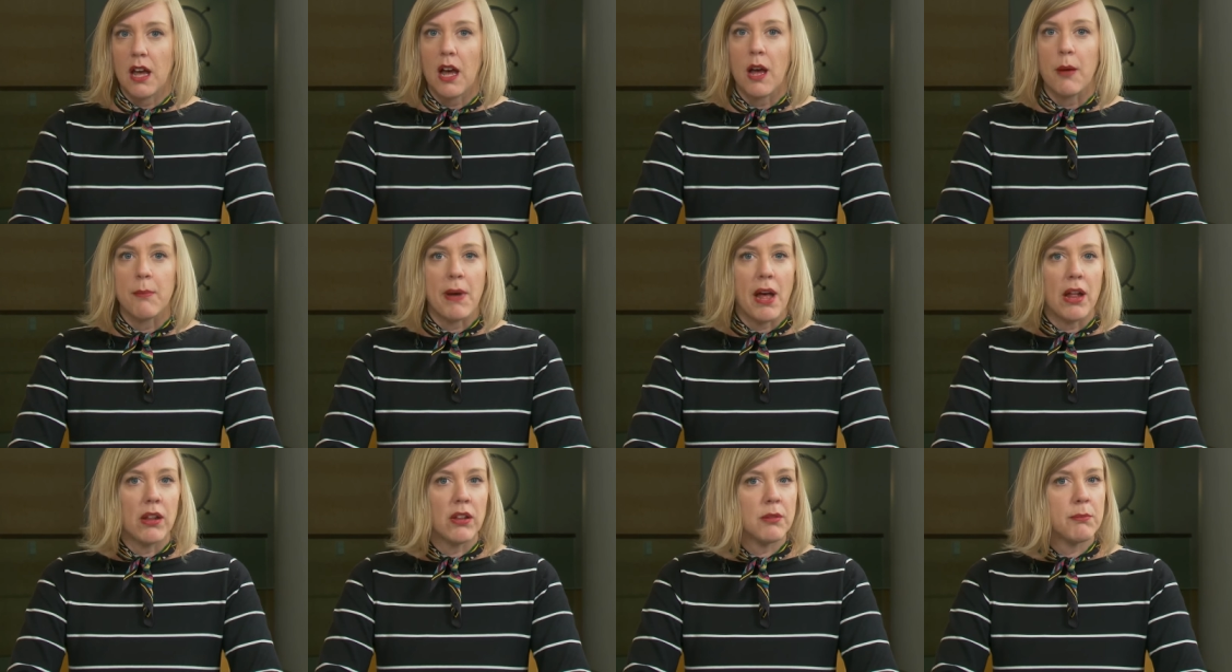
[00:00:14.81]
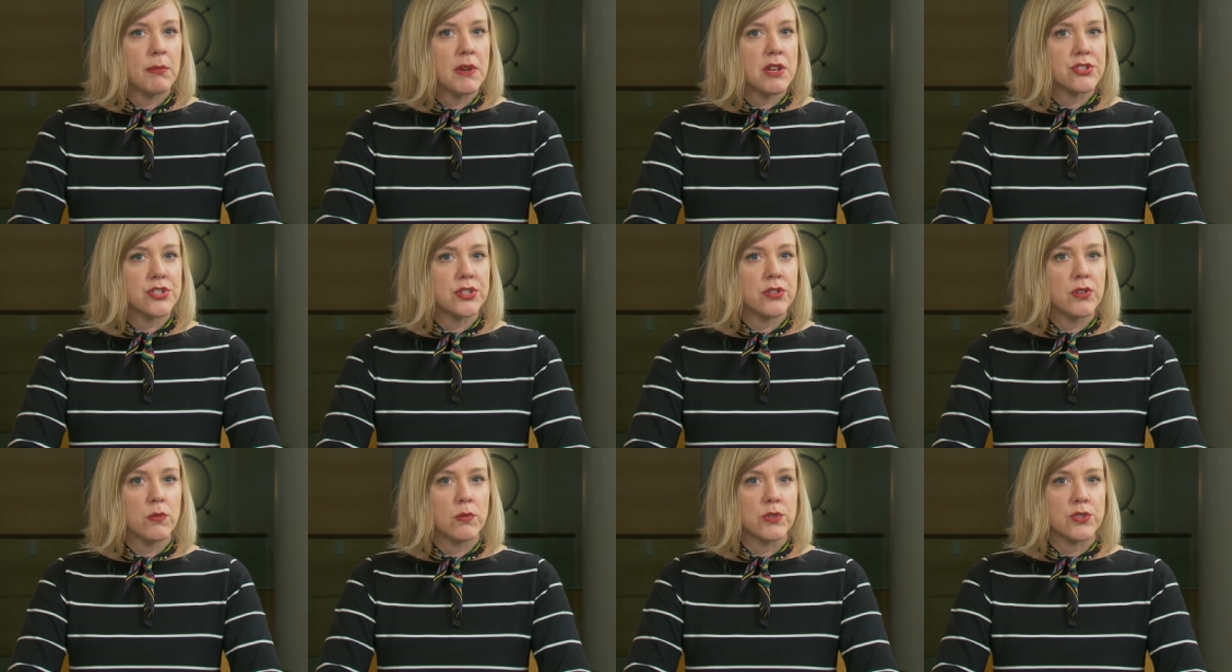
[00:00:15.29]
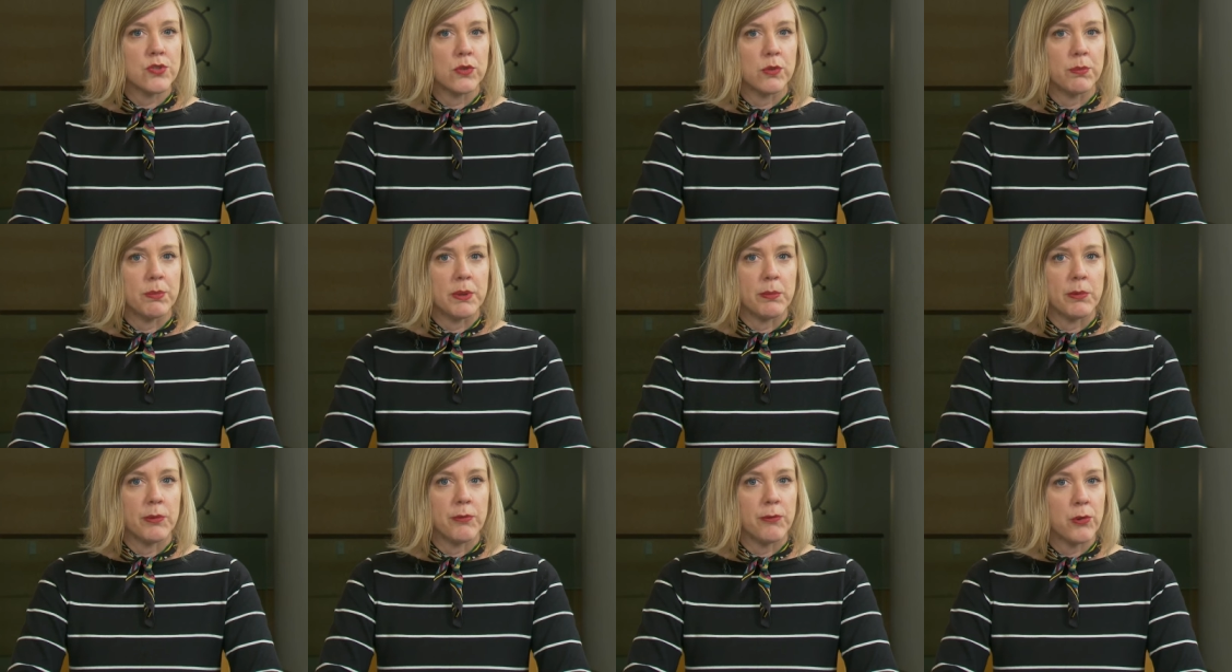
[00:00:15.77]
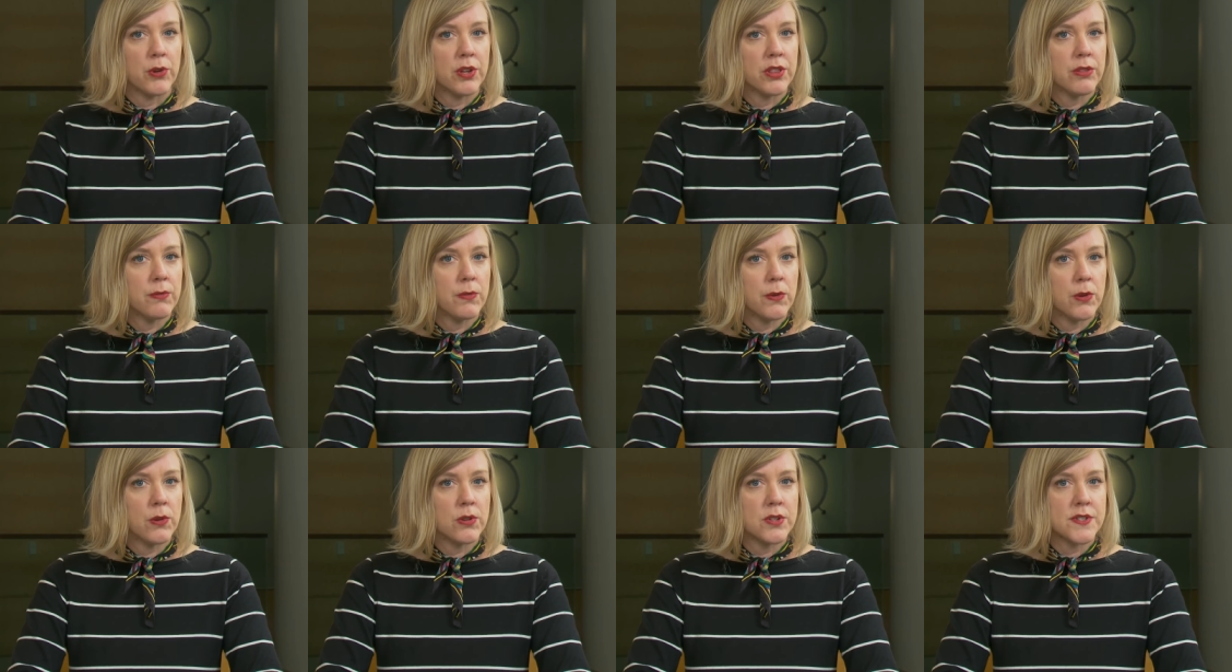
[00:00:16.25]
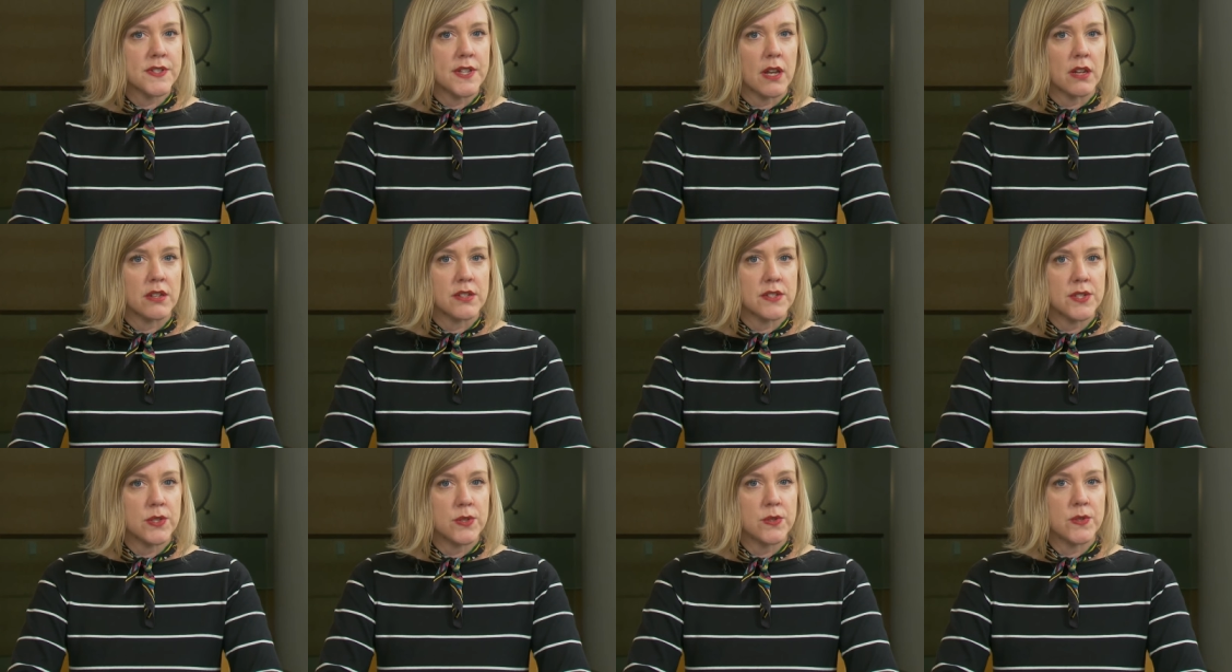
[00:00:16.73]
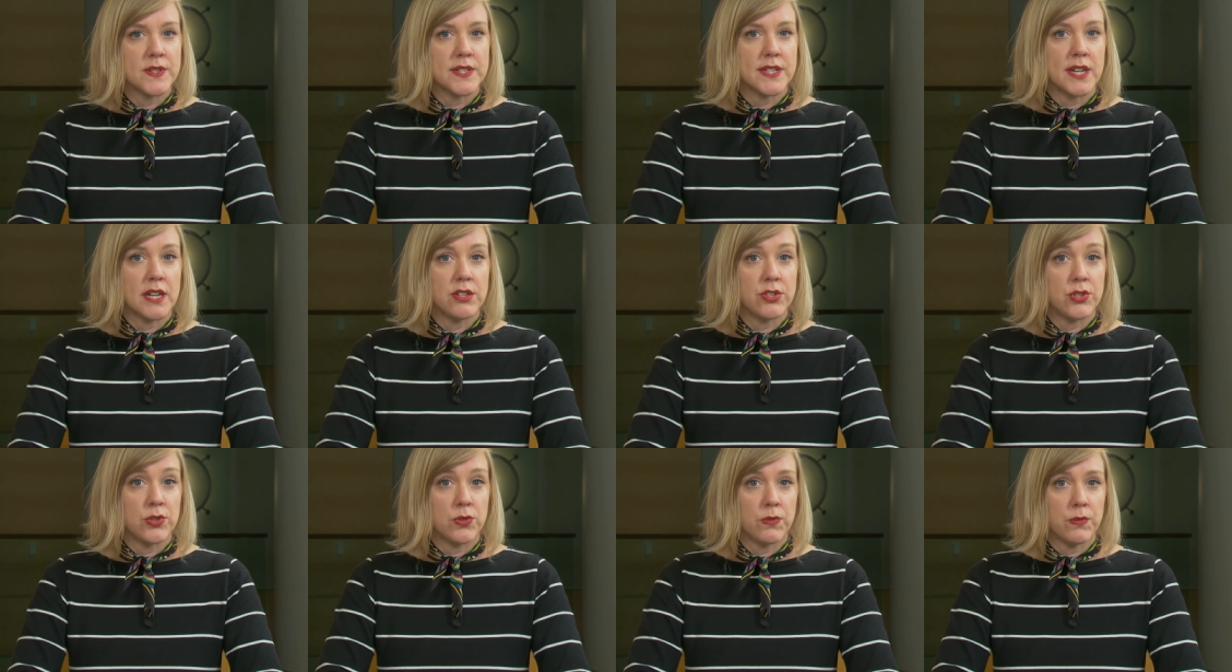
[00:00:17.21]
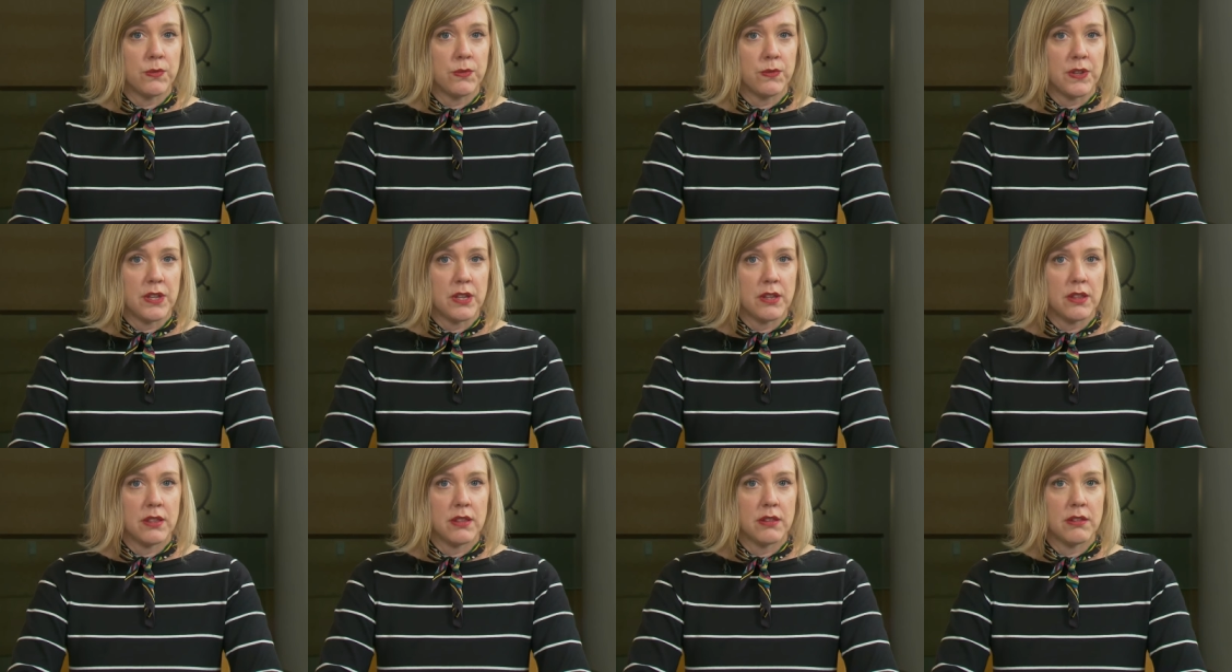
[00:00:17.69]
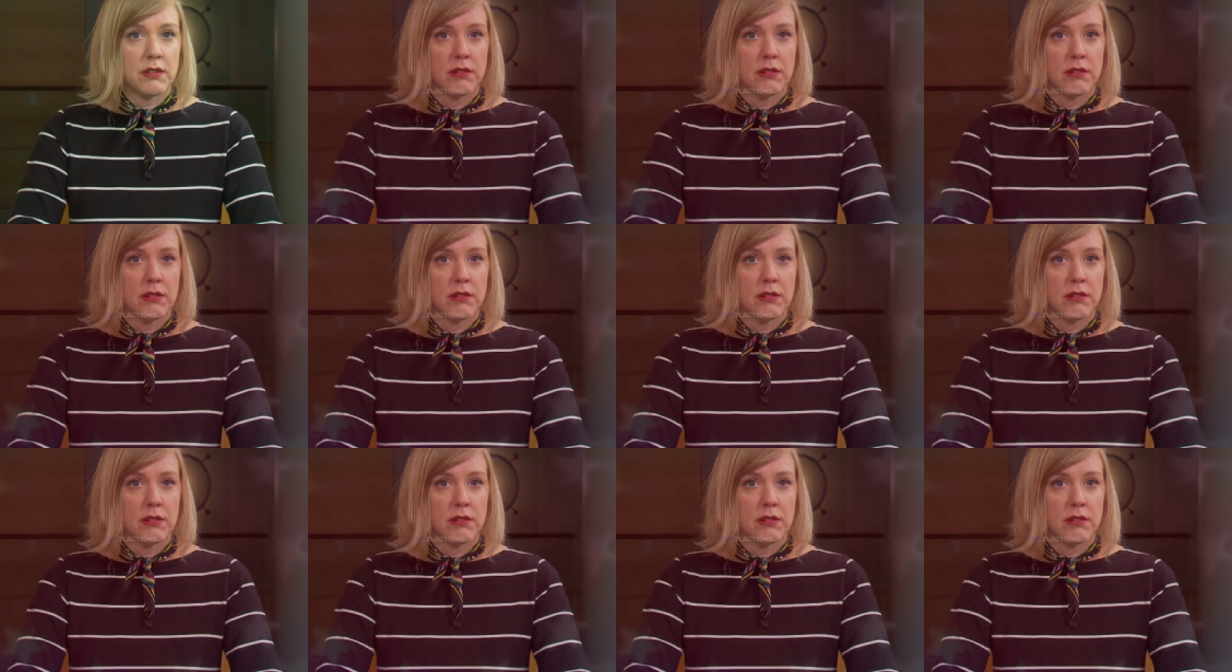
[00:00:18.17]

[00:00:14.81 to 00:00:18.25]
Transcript: a ballot measure which will be before the voters on Tuesday, June 5th.